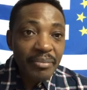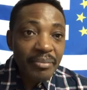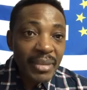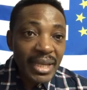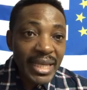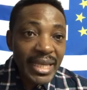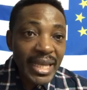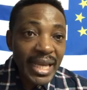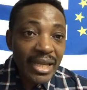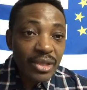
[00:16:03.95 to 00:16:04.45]

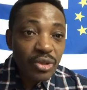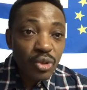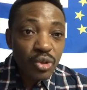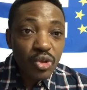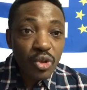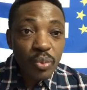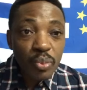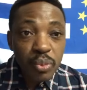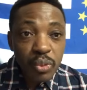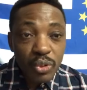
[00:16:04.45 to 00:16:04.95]
but he has
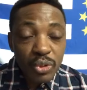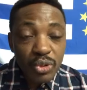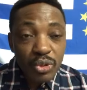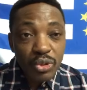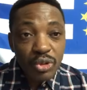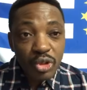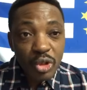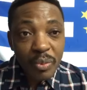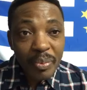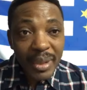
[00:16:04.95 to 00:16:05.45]
also put
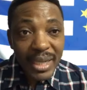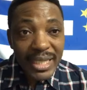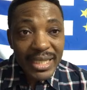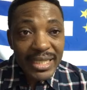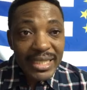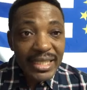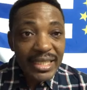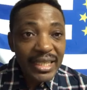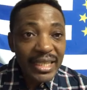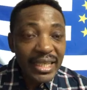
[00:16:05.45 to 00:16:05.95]
to
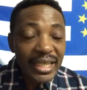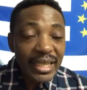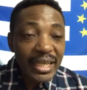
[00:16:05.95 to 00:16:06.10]
jeopardy